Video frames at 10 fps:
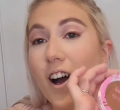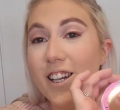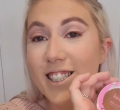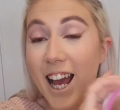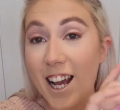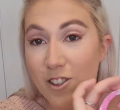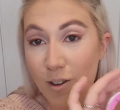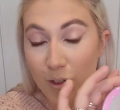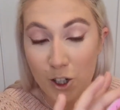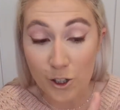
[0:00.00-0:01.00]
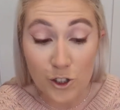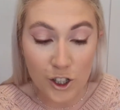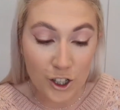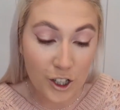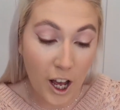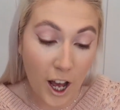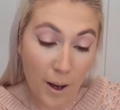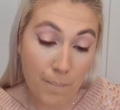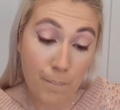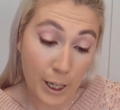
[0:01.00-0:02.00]
Island X Revolution
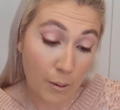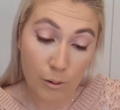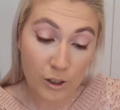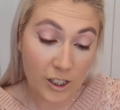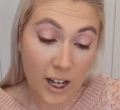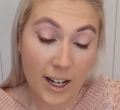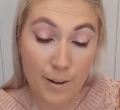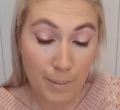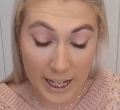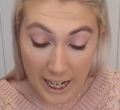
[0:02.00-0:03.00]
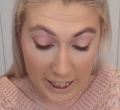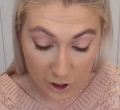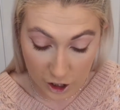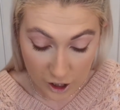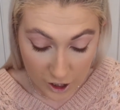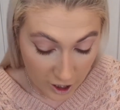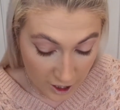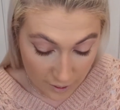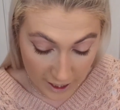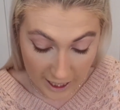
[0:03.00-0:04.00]
Mega Bronzer in
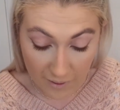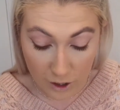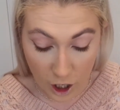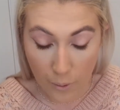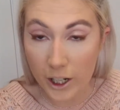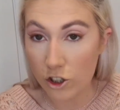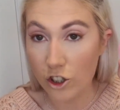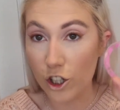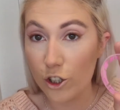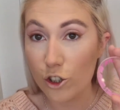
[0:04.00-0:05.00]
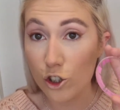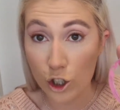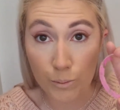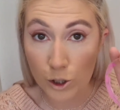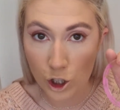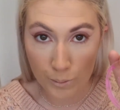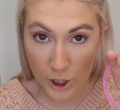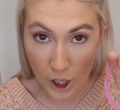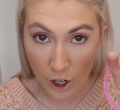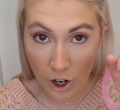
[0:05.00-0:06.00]
Bae-cation. Even though it just looks super, super
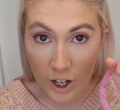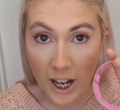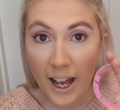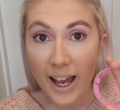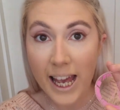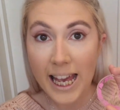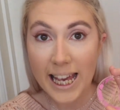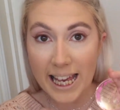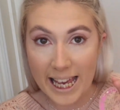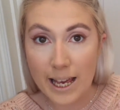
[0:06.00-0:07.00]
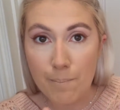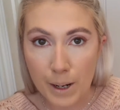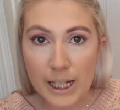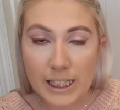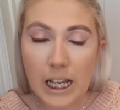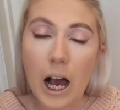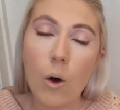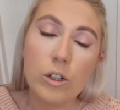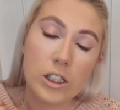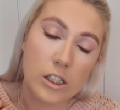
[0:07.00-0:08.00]
dark, it blends
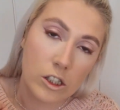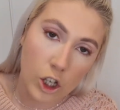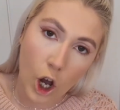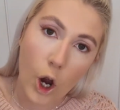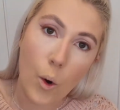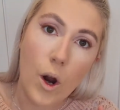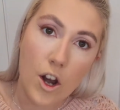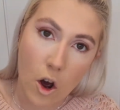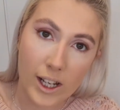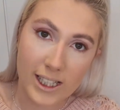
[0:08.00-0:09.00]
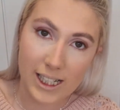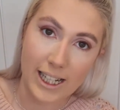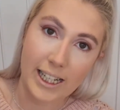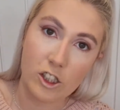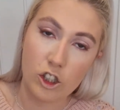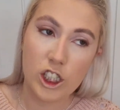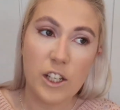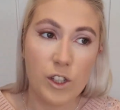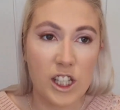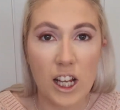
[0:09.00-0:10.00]
out so nicely, and it just
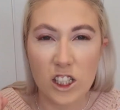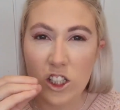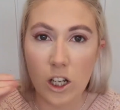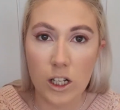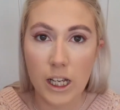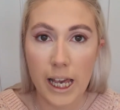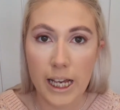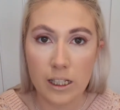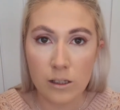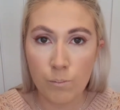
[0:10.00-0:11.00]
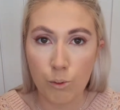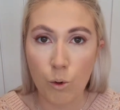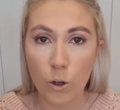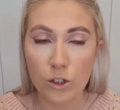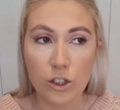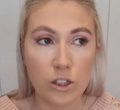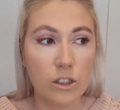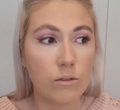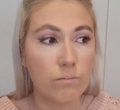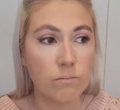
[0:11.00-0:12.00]
gives you that sun-kissed
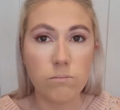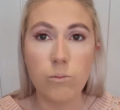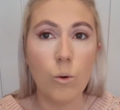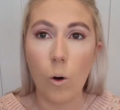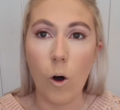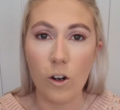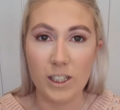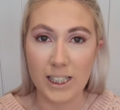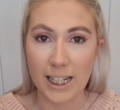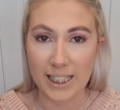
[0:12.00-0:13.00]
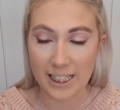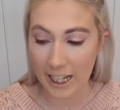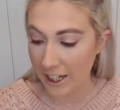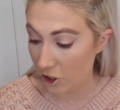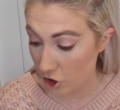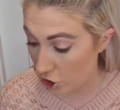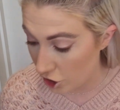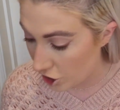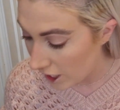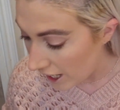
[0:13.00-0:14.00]
bronze holiday skin. It
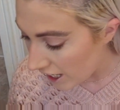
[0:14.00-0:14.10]
just